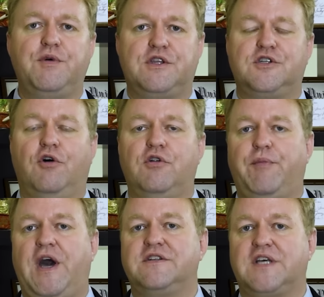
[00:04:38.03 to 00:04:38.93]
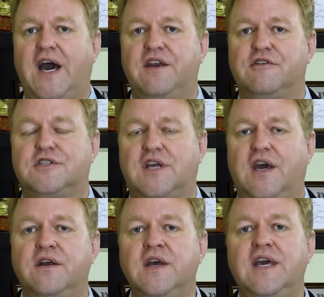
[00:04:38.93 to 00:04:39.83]
but the total amount, as I
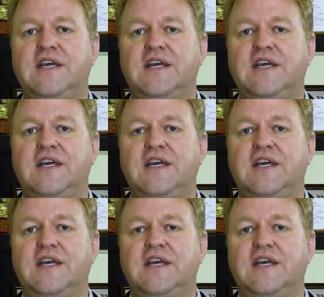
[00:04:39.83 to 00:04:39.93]
understand,